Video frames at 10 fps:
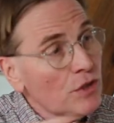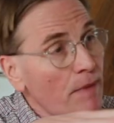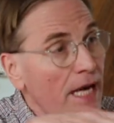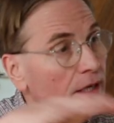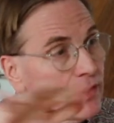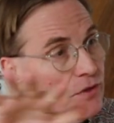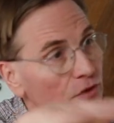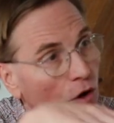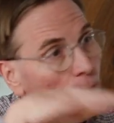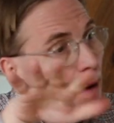makers
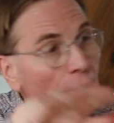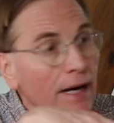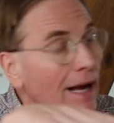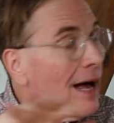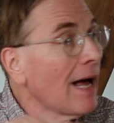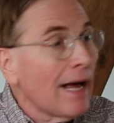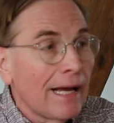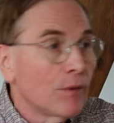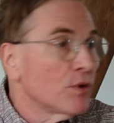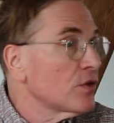up on high
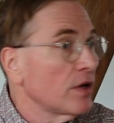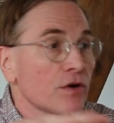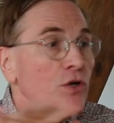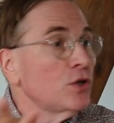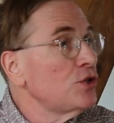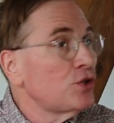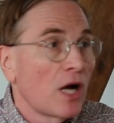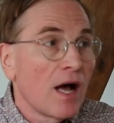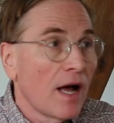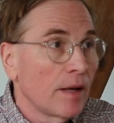with their good
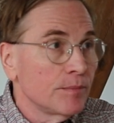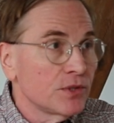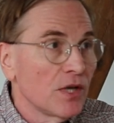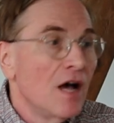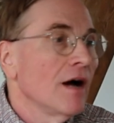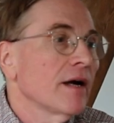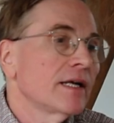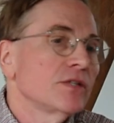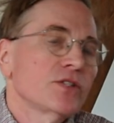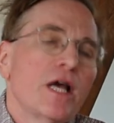jobs are going to
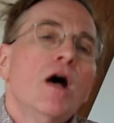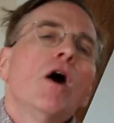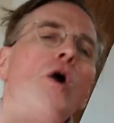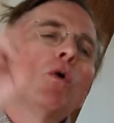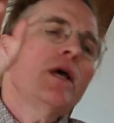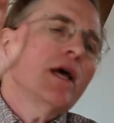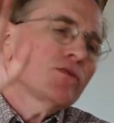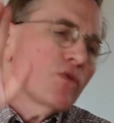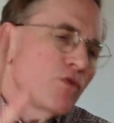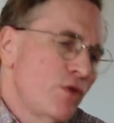say, oh yes,
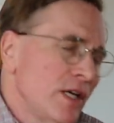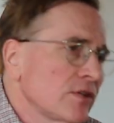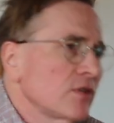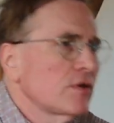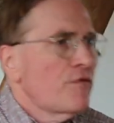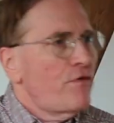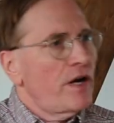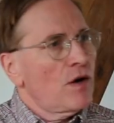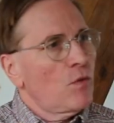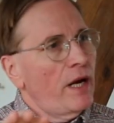this is a fair
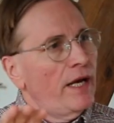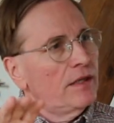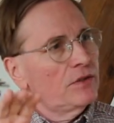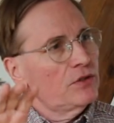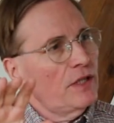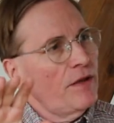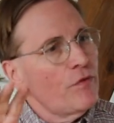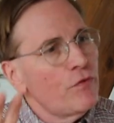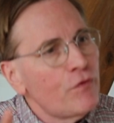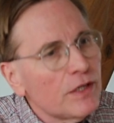wage
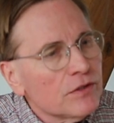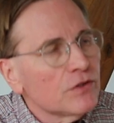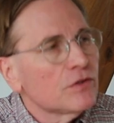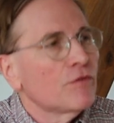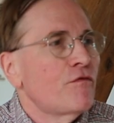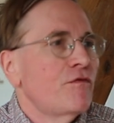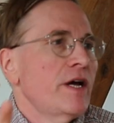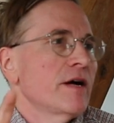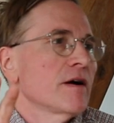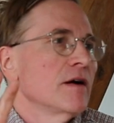and this is a
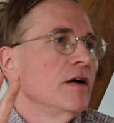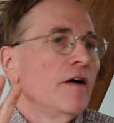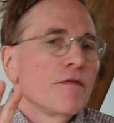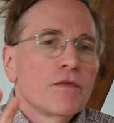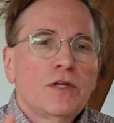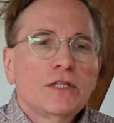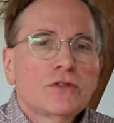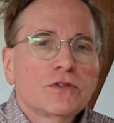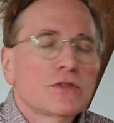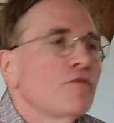fair this
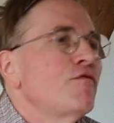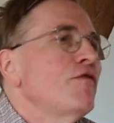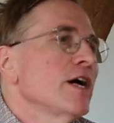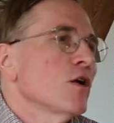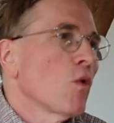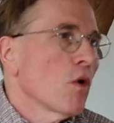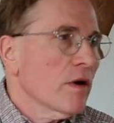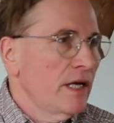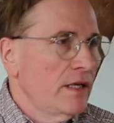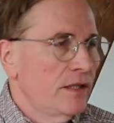is a fair
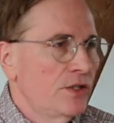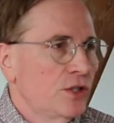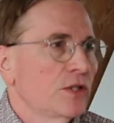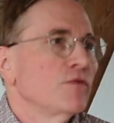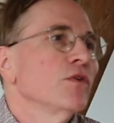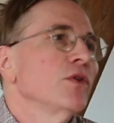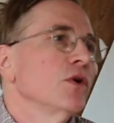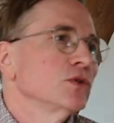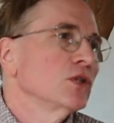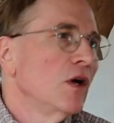working condition for
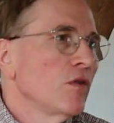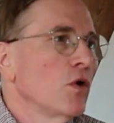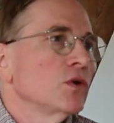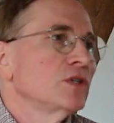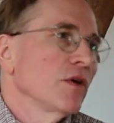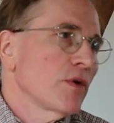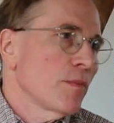those, those other